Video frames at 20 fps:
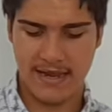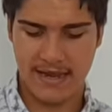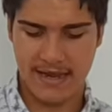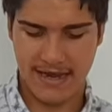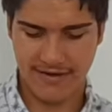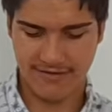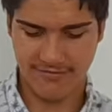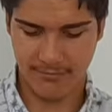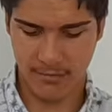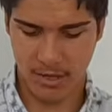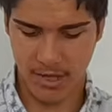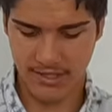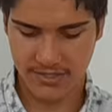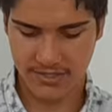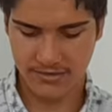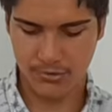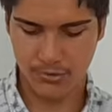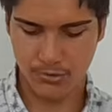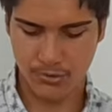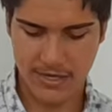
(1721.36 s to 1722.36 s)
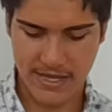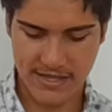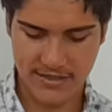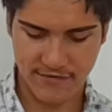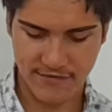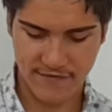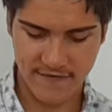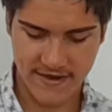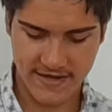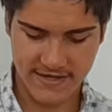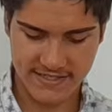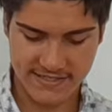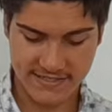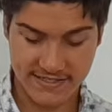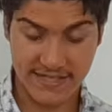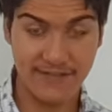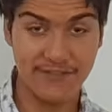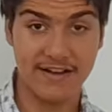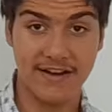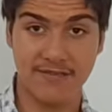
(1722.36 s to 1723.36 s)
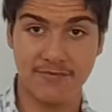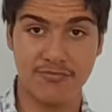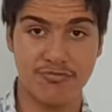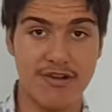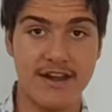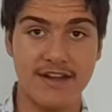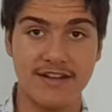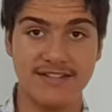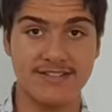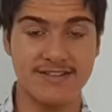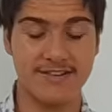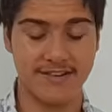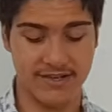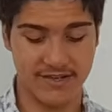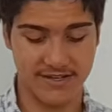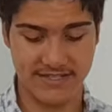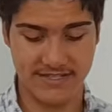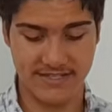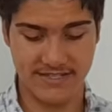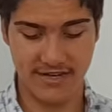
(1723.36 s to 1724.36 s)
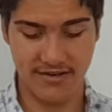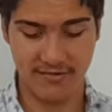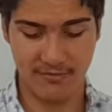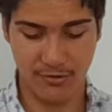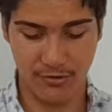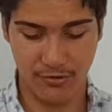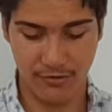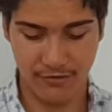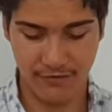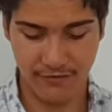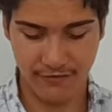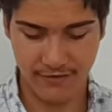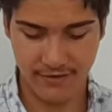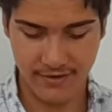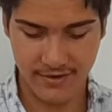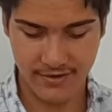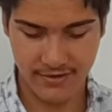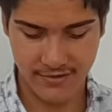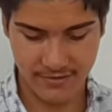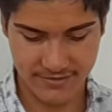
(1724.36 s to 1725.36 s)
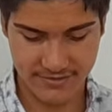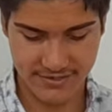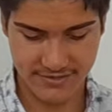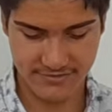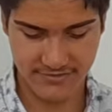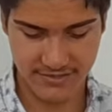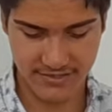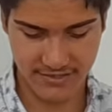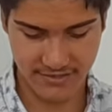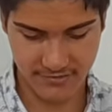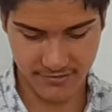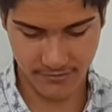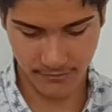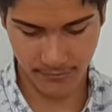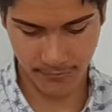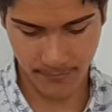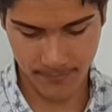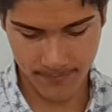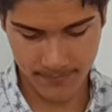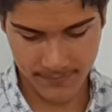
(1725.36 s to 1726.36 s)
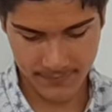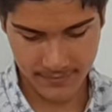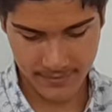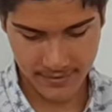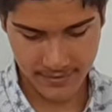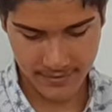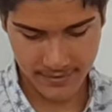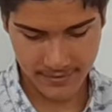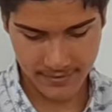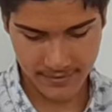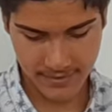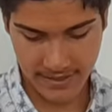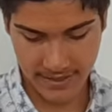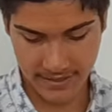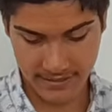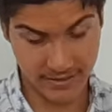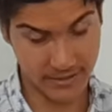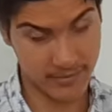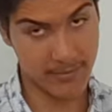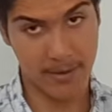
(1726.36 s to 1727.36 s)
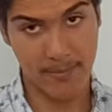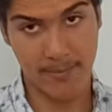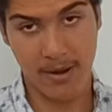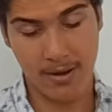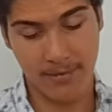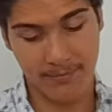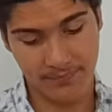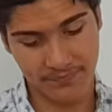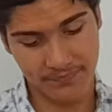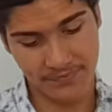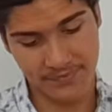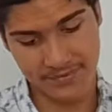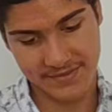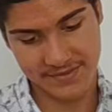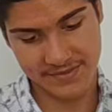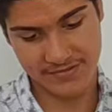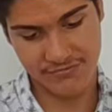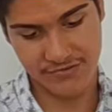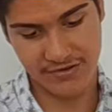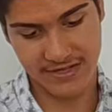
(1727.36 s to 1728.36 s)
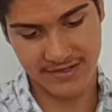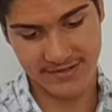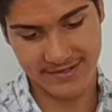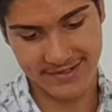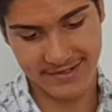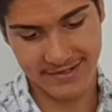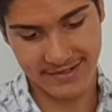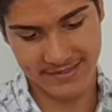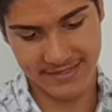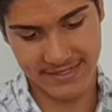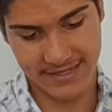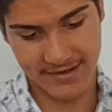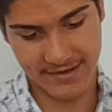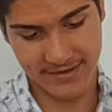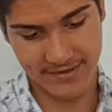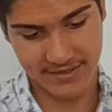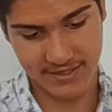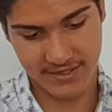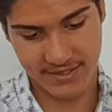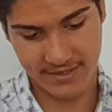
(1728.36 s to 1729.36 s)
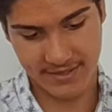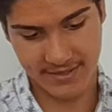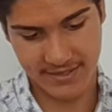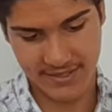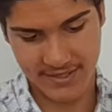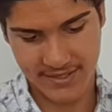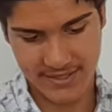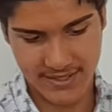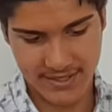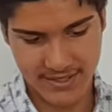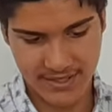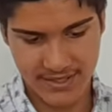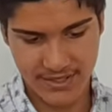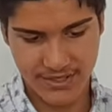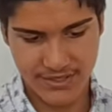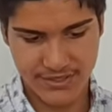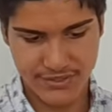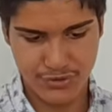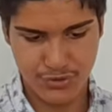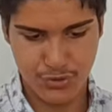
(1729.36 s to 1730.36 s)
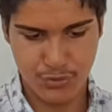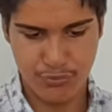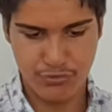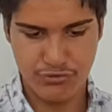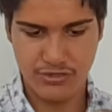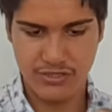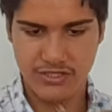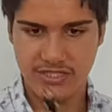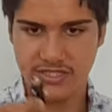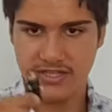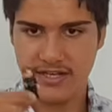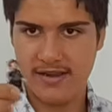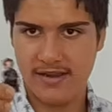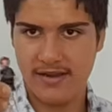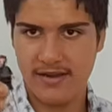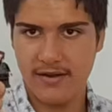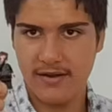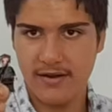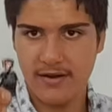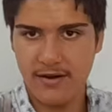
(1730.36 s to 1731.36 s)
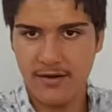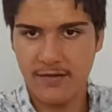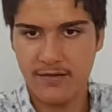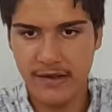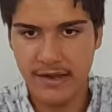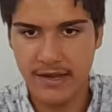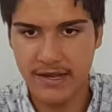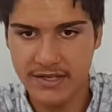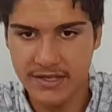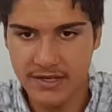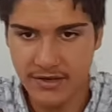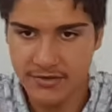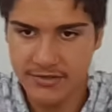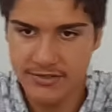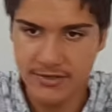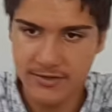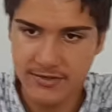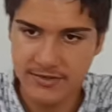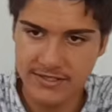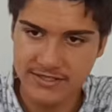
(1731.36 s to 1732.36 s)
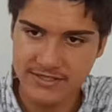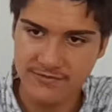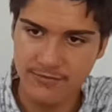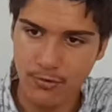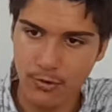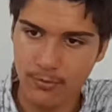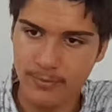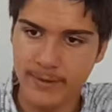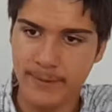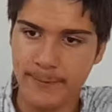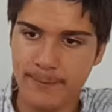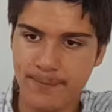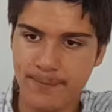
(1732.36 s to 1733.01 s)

have Michael, Leatherface, even have Predator and like a Xenomorph, which is really cool. My mum is really good like that. I do appreciate her, doing this for me.